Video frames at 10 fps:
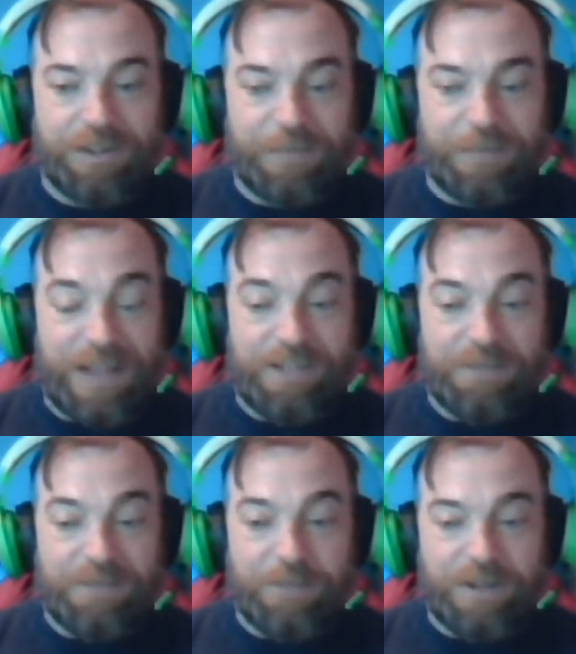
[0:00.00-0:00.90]
Actually, I
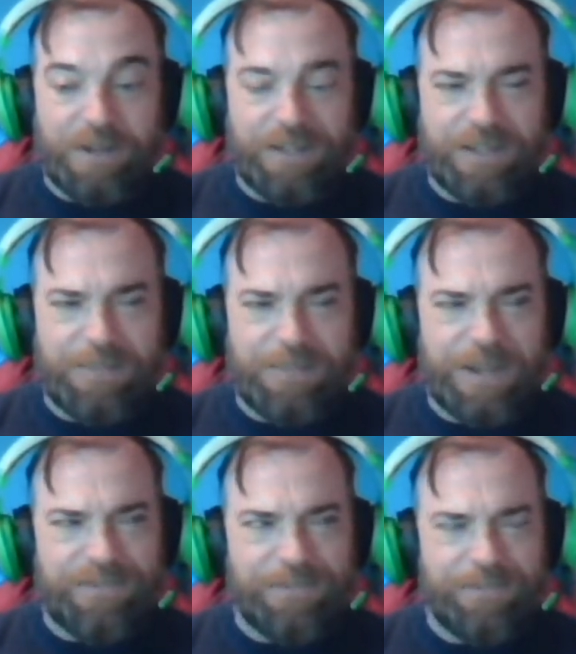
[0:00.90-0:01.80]
was modeling the space
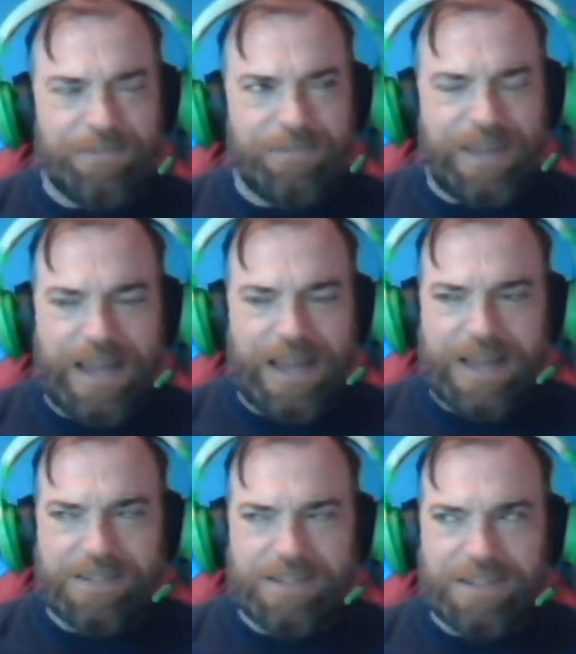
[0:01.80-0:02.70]
from
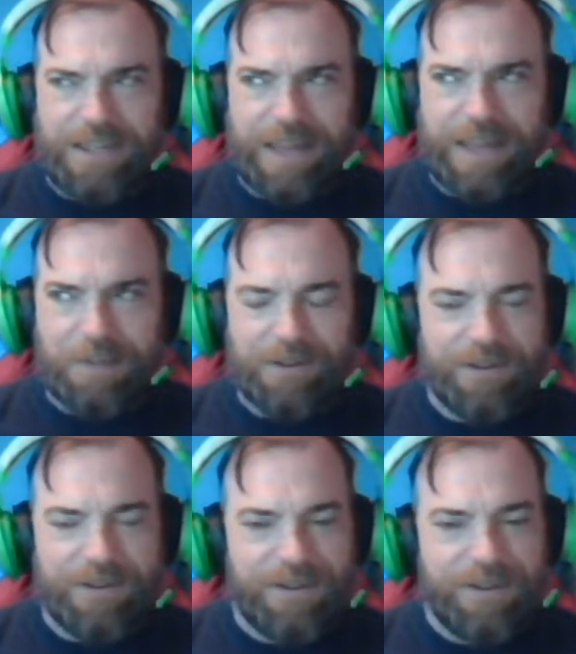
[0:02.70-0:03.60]
Greenland to Yemen.
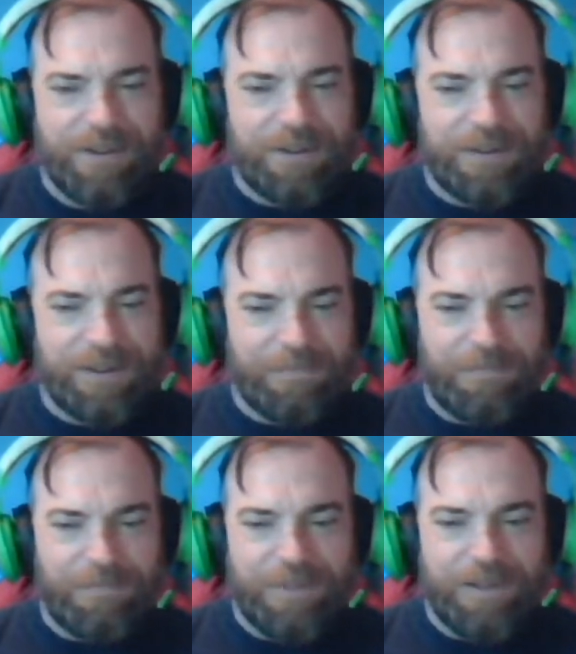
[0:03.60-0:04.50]

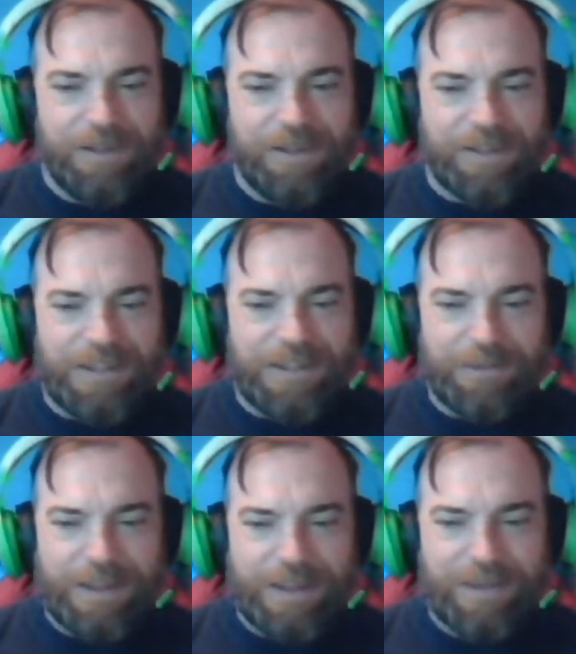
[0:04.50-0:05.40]
I'll tell you
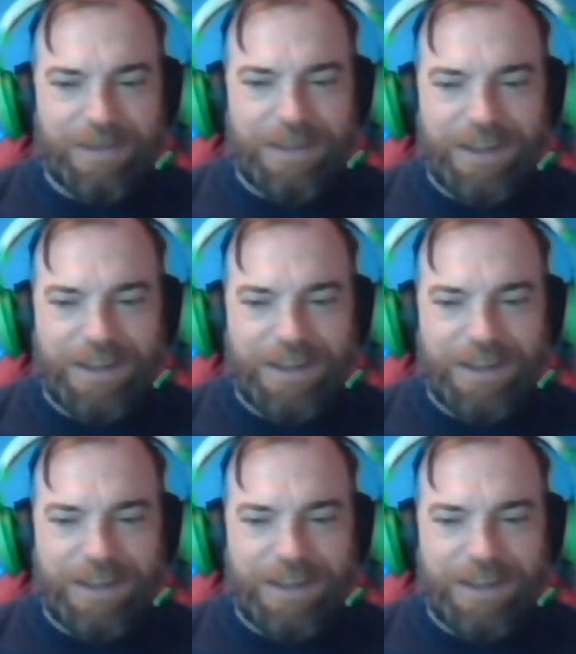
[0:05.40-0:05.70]
about that one day.